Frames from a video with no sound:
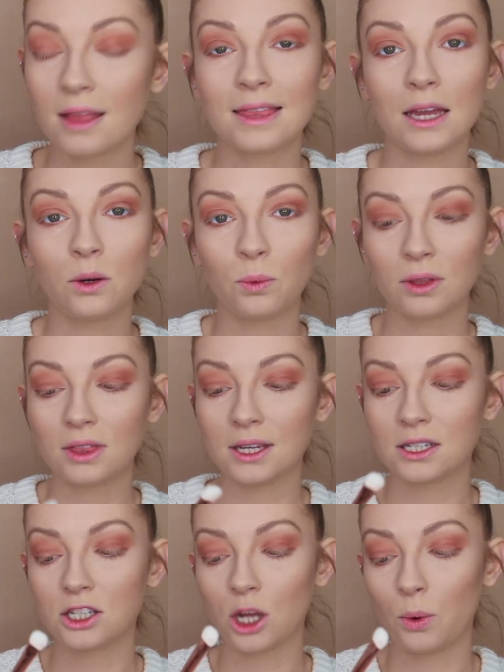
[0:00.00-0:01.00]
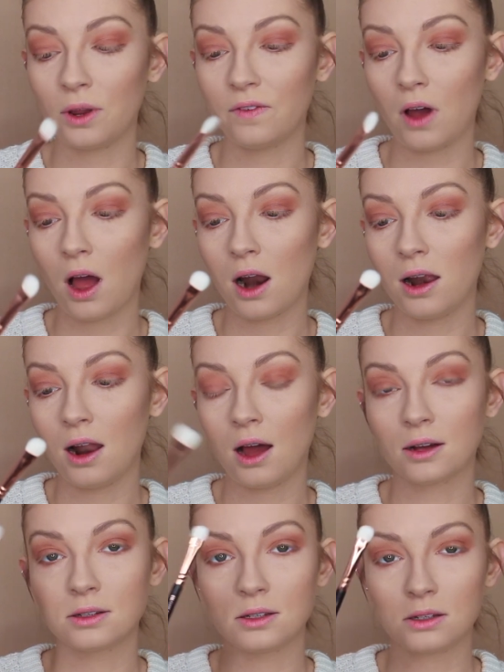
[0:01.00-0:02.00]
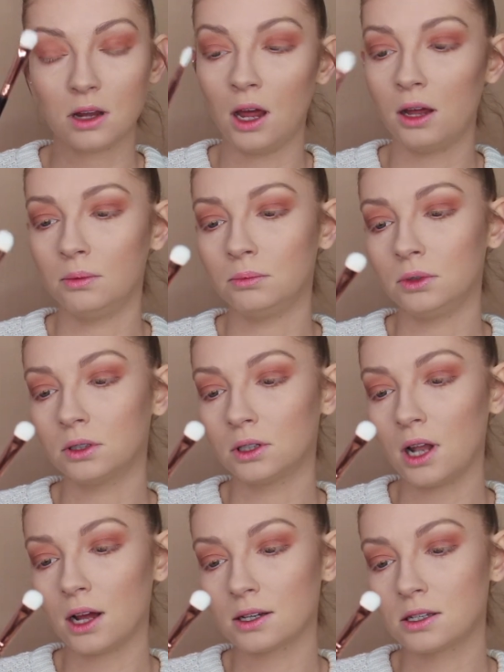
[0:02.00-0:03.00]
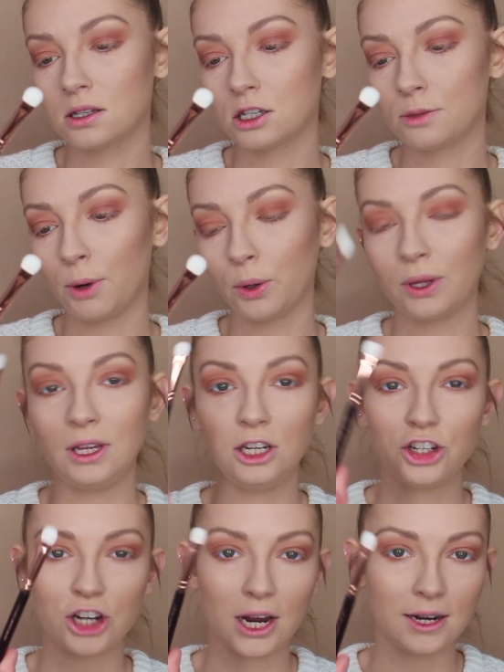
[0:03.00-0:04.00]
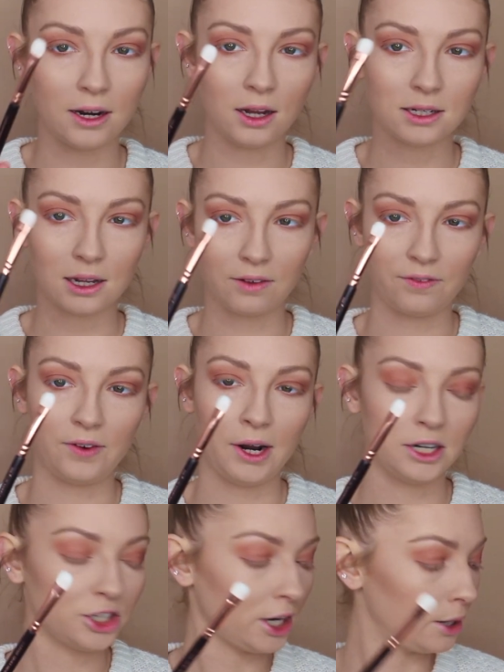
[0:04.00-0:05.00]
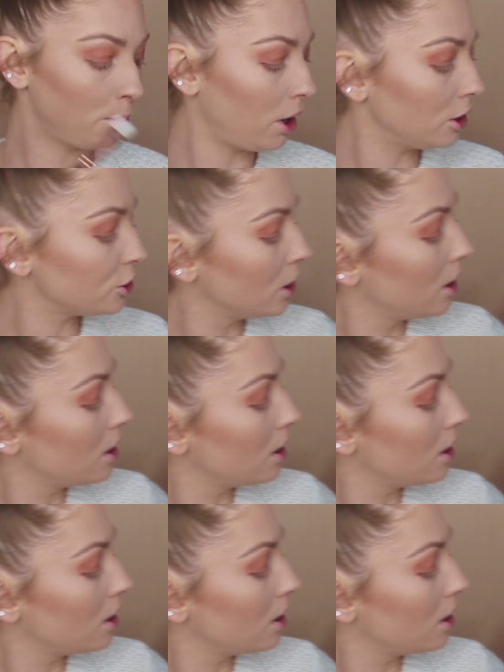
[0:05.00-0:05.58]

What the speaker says: Then with this Zoeva Luxe Smoky shader, it's like a flat shader brush,